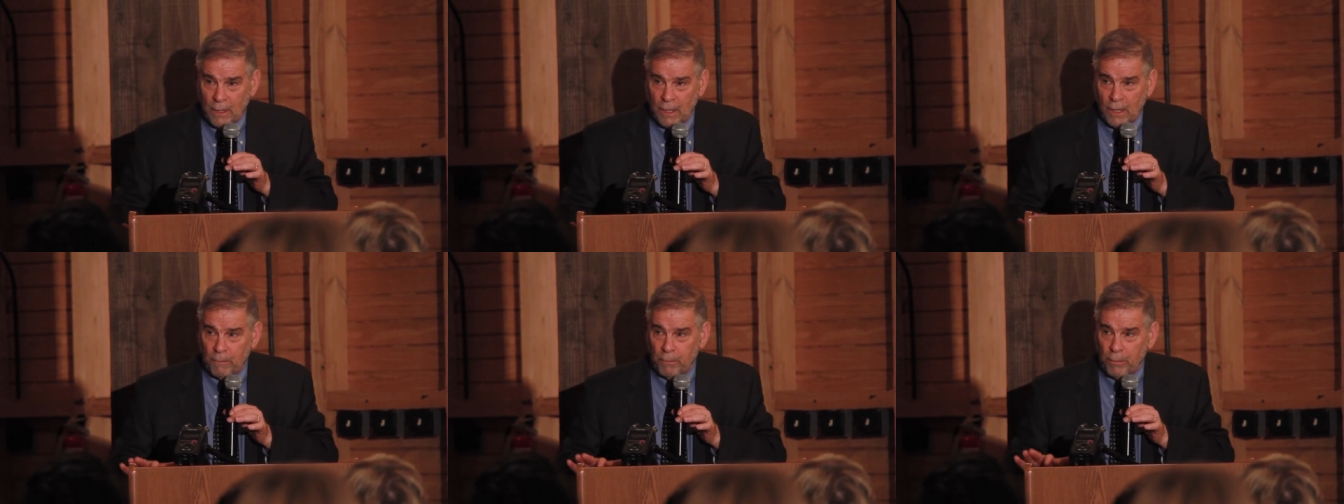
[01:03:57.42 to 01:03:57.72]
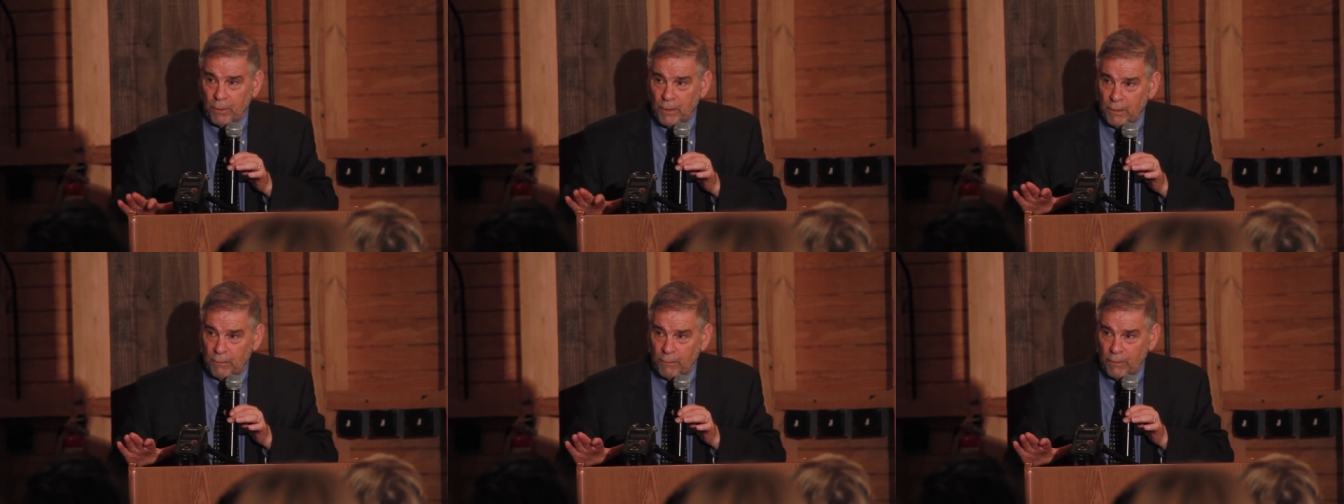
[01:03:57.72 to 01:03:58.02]
I
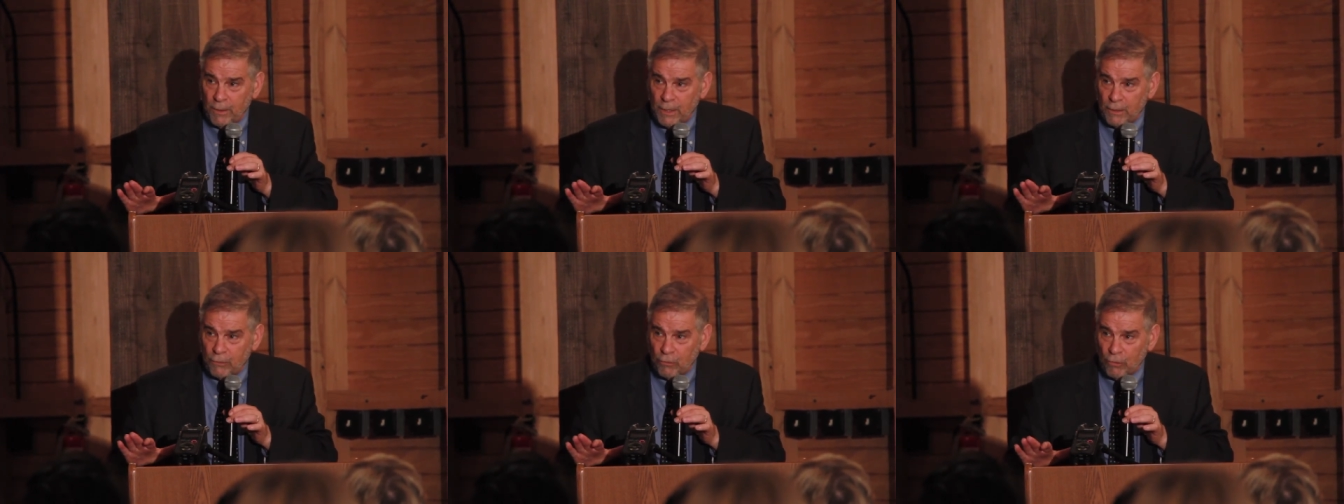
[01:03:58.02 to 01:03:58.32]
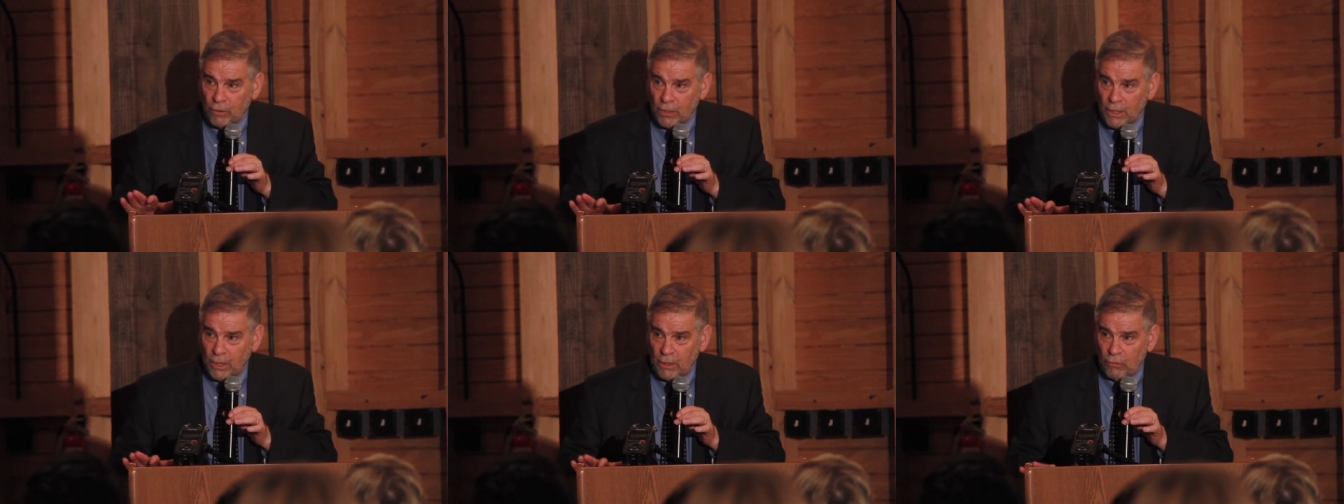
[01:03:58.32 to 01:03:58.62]
believe in
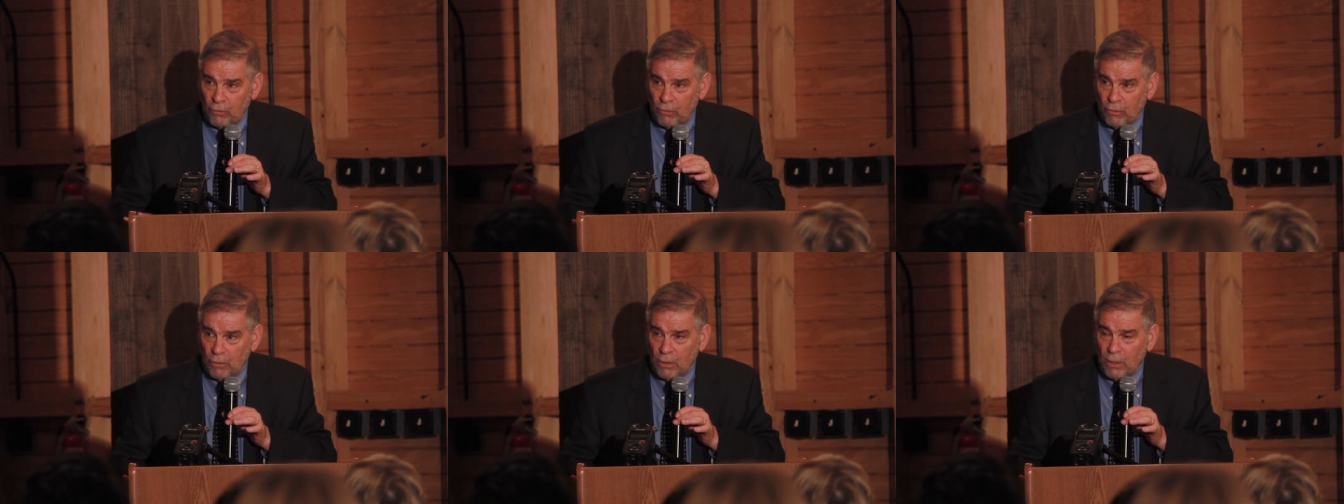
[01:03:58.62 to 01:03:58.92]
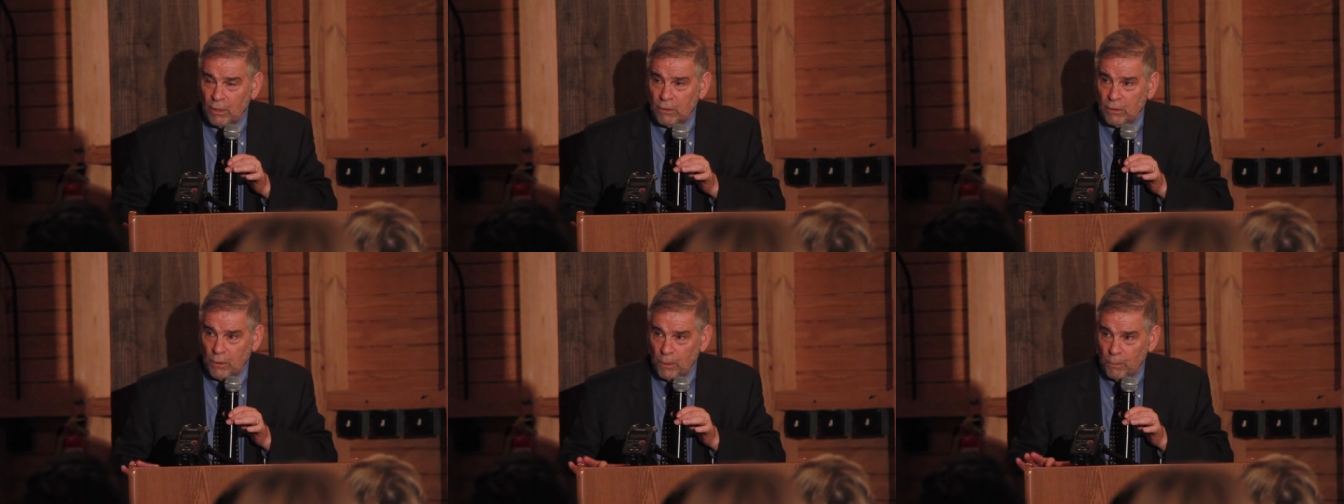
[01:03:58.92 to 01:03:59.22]
education
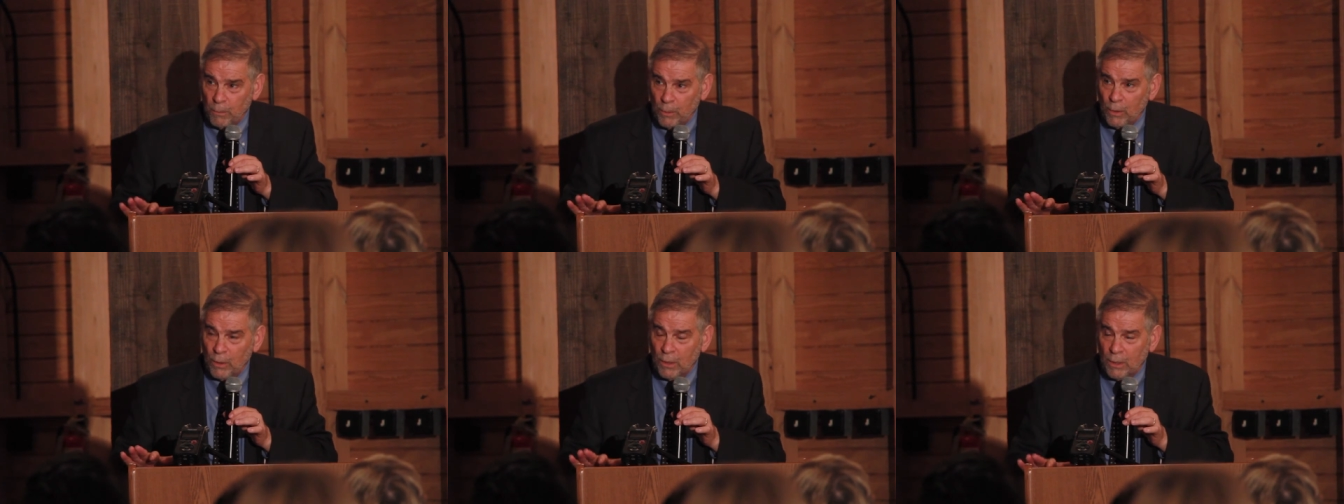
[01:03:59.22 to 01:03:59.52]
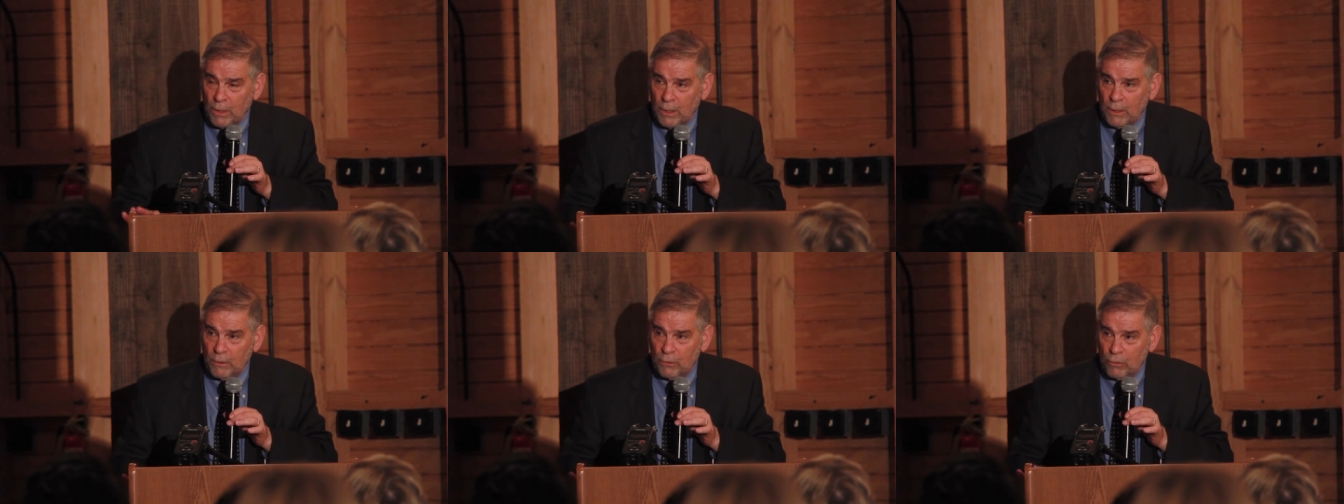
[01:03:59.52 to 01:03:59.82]
that
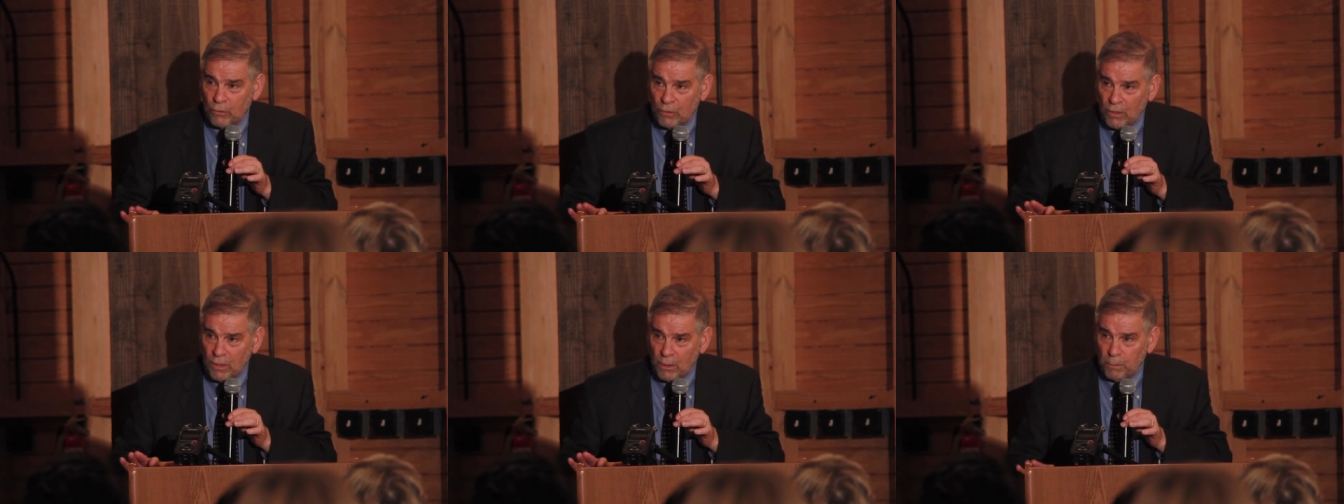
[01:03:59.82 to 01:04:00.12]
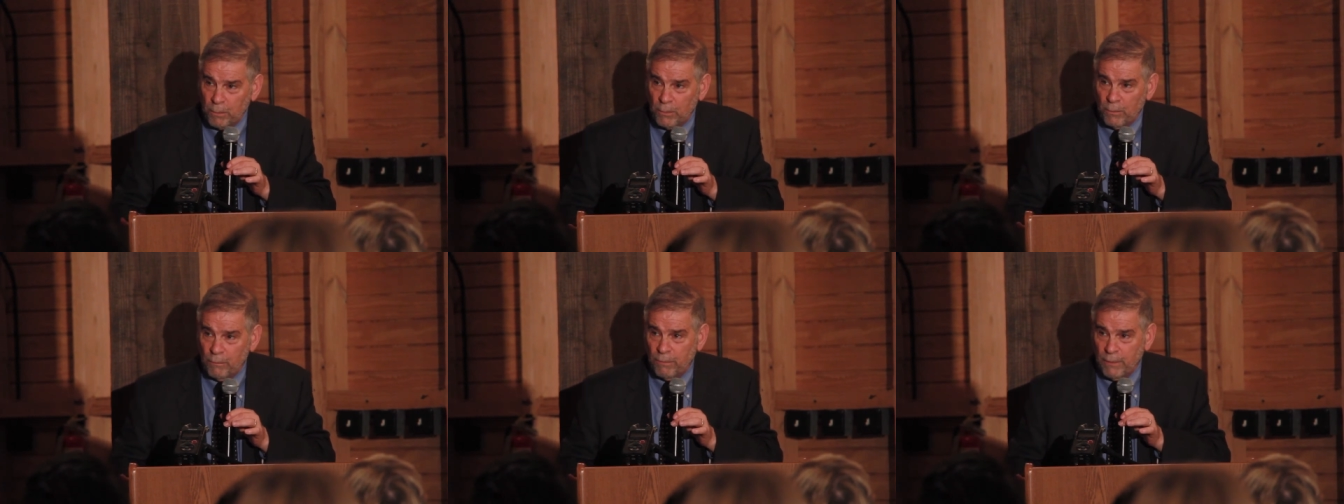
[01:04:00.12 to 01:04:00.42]
communicates deep